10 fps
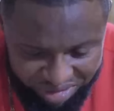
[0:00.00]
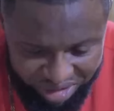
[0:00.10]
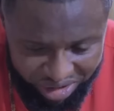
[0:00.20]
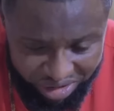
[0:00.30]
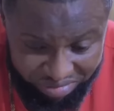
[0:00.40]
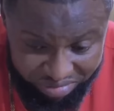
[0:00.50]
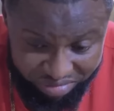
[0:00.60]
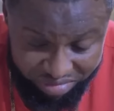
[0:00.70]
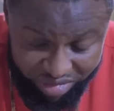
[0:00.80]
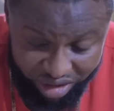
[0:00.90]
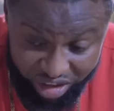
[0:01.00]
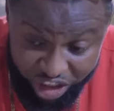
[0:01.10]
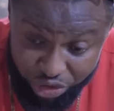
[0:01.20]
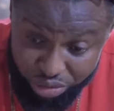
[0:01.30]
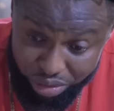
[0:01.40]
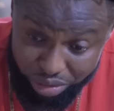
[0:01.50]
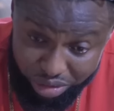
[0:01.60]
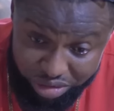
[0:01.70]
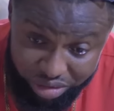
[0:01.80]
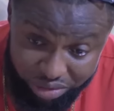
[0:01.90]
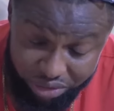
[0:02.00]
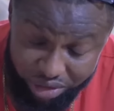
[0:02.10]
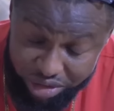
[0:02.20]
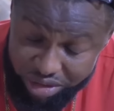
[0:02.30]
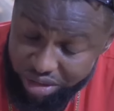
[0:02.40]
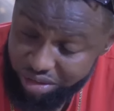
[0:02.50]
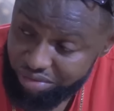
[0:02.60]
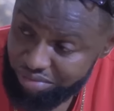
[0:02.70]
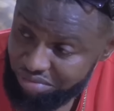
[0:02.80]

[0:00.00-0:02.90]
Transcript: I guess you lost the flesh there.